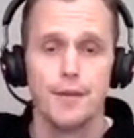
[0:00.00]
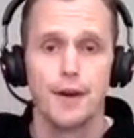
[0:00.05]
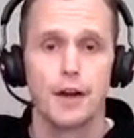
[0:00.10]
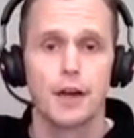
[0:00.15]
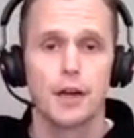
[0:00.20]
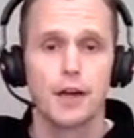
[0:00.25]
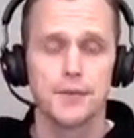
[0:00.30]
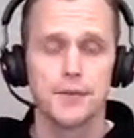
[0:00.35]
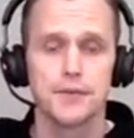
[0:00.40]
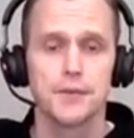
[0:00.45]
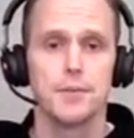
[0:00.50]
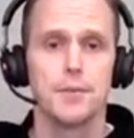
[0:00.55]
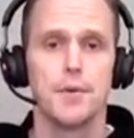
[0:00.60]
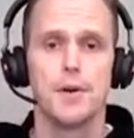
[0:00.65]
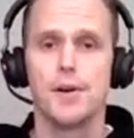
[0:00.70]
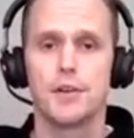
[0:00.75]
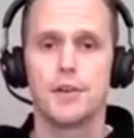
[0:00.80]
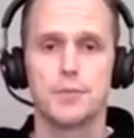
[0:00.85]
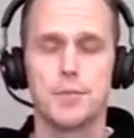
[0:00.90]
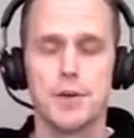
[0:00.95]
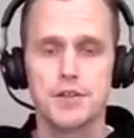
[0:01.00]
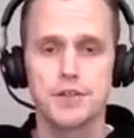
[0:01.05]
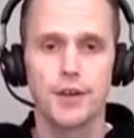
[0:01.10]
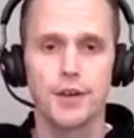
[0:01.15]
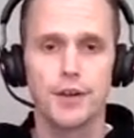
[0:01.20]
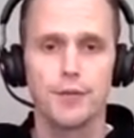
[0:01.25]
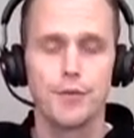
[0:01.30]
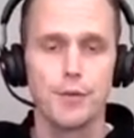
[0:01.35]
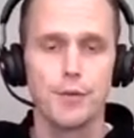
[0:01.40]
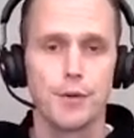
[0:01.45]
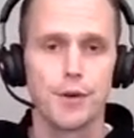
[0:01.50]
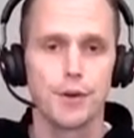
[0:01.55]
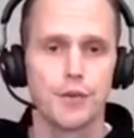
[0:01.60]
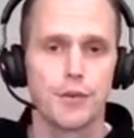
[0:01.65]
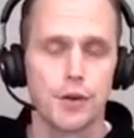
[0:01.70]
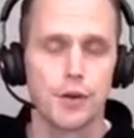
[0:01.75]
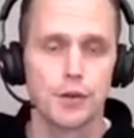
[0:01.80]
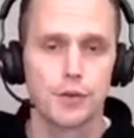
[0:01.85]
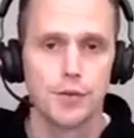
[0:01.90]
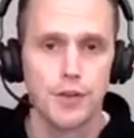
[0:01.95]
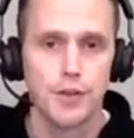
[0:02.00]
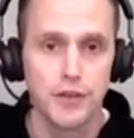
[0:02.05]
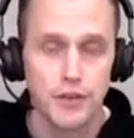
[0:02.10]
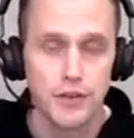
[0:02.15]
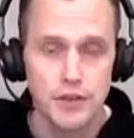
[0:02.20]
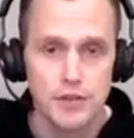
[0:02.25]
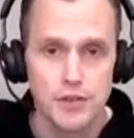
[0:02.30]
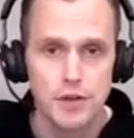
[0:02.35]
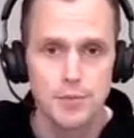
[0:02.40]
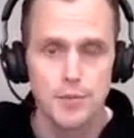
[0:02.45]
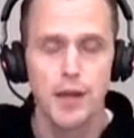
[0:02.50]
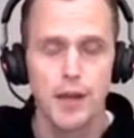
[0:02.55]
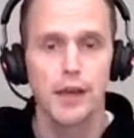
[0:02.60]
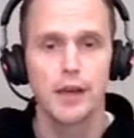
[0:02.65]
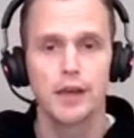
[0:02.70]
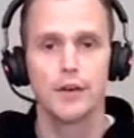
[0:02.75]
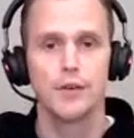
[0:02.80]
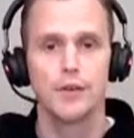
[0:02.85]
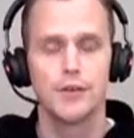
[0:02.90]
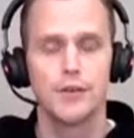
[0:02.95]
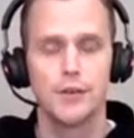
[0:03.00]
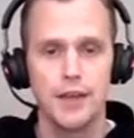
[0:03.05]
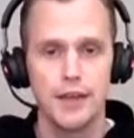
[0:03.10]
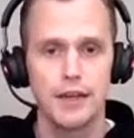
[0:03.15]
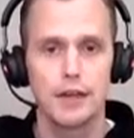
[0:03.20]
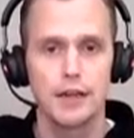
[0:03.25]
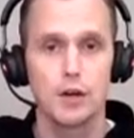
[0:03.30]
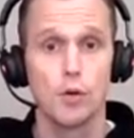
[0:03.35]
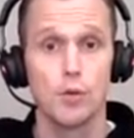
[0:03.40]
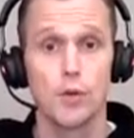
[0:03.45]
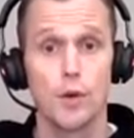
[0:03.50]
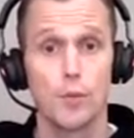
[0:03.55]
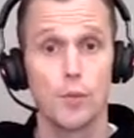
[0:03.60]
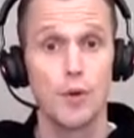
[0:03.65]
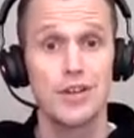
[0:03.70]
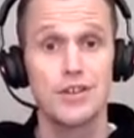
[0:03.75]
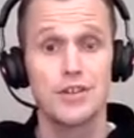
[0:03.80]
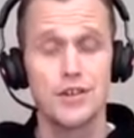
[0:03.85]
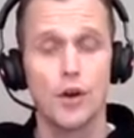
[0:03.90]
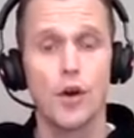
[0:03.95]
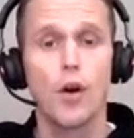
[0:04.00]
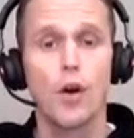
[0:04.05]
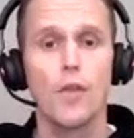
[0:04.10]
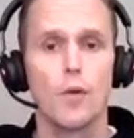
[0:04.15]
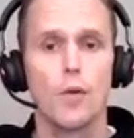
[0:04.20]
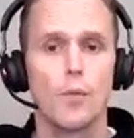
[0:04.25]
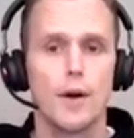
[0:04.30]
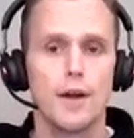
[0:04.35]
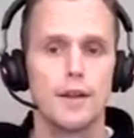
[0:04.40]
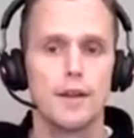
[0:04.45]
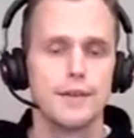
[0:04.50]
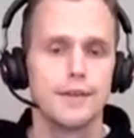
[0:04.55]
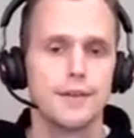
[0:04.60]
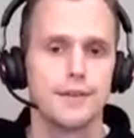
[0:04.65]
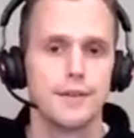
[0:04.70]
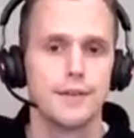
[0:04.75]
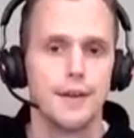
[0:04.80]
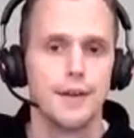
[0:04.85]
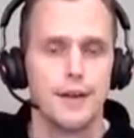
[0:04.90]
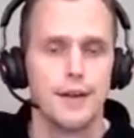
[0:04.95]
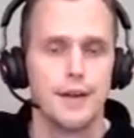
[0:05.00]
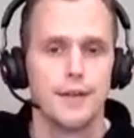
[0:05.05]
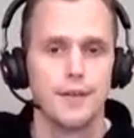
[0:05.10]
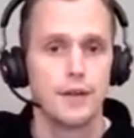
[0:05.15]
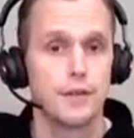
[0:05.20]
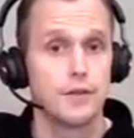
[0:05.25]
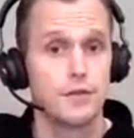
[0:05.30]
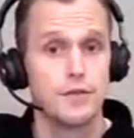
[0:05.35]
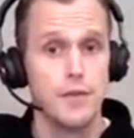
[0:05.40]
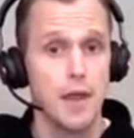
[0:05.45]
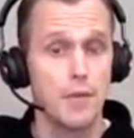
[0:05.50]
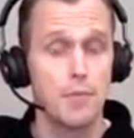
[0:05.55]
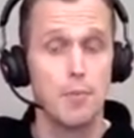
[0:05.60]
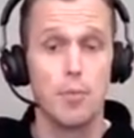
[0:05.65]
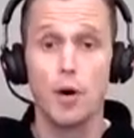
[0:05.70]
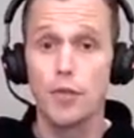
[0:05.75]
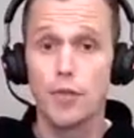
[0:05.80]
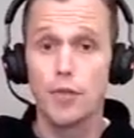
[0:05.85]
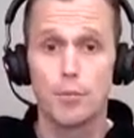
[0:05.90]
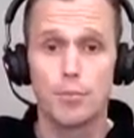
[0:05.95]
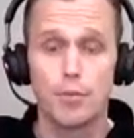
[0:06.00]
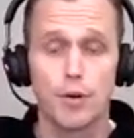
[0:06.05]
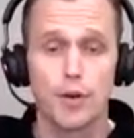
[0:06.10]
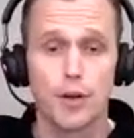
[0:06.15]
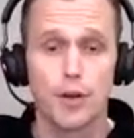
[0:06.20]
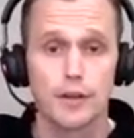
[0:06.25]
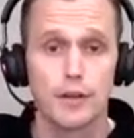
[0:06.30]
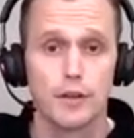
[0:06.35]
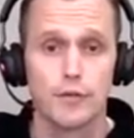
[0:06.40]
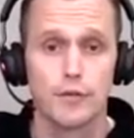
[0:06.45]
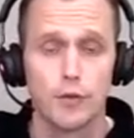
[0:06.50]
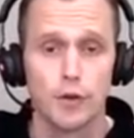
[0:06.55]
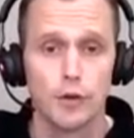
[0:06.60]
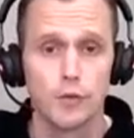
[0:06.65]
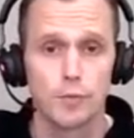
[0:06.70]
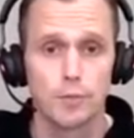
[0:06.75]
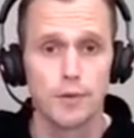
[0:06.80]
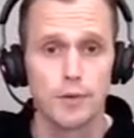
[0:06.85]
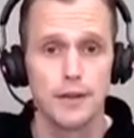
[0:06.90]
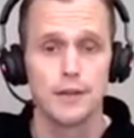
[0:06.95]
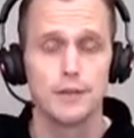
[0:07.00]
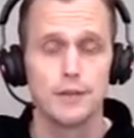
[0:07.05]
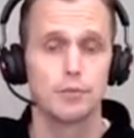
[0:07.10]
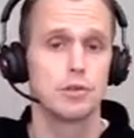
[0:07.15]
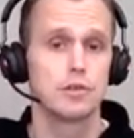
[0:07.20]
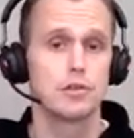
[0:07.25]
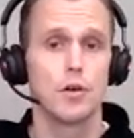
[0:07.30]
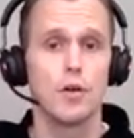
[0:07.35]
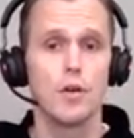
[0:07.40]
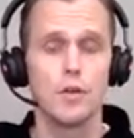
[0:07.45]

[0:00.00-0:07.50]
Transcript: A customer, especially if you want to talk to a decision maker, a stakeholder, which are the ones that bought the product in the first place, which